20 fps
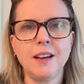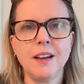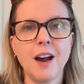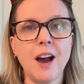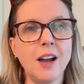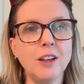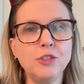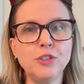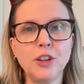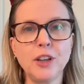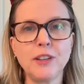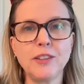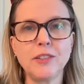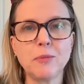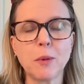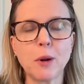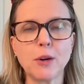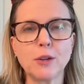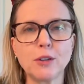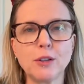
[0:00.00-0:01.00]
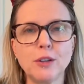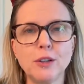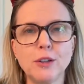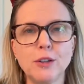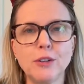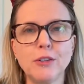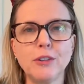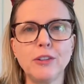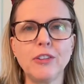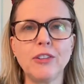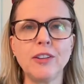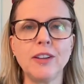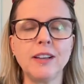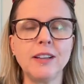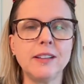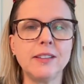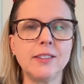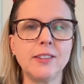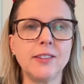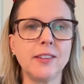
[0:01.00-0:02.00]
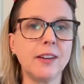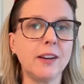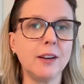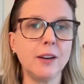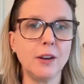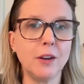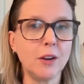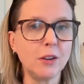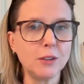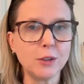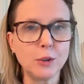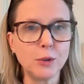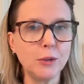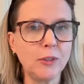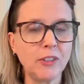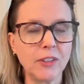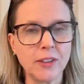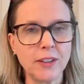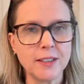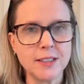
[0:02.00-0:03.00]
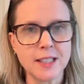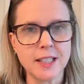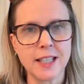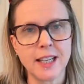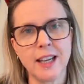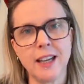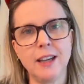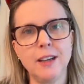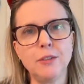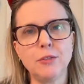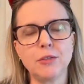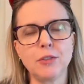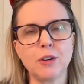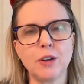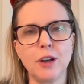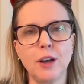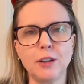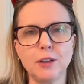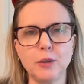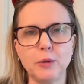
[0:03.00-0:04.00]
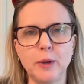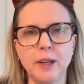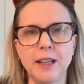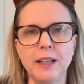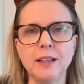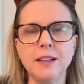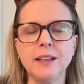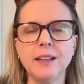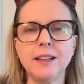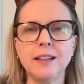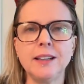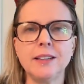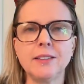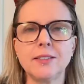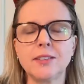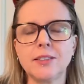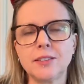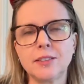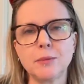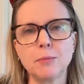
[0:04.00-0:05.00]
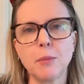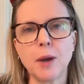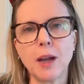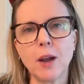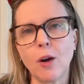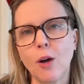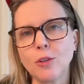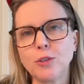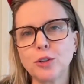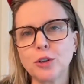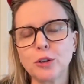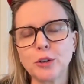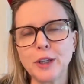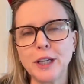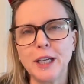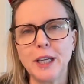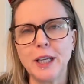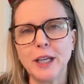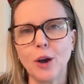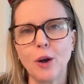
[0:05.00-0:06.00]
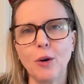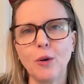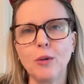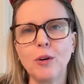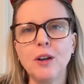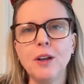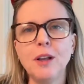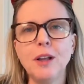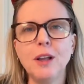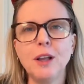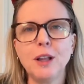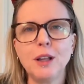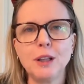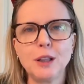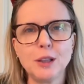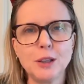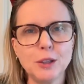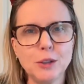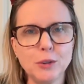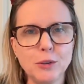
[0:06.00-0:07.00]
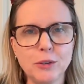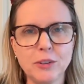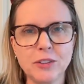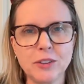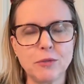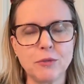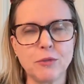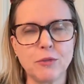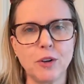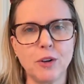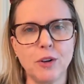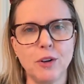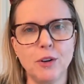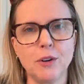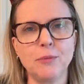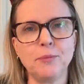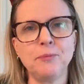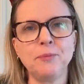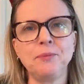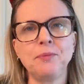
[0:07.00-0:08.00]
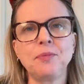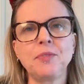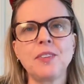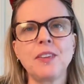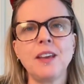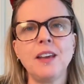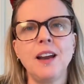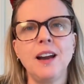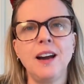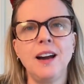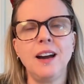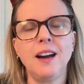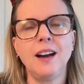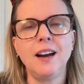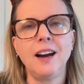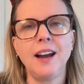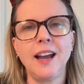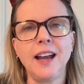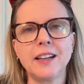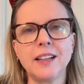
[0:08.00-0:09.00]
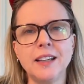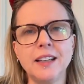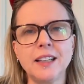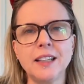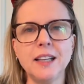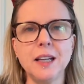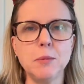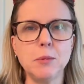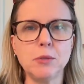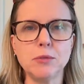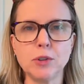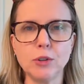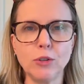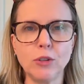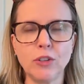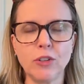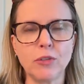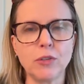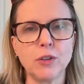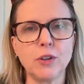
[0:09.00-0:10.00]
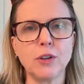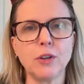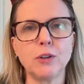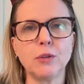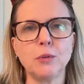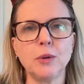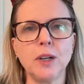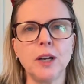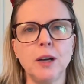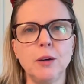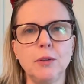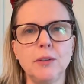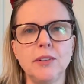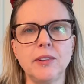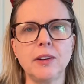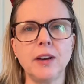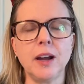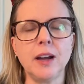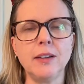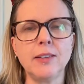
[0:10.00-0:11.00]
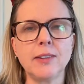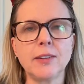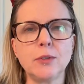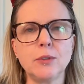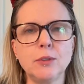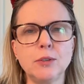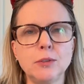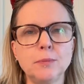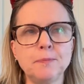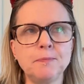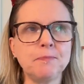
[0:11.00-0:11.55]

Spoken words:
Hi, ShineSparklers. It's not Lucy today for Halloween. It's my alter ego, Lucifer. I had a nickname of Lucifer when I was in high school,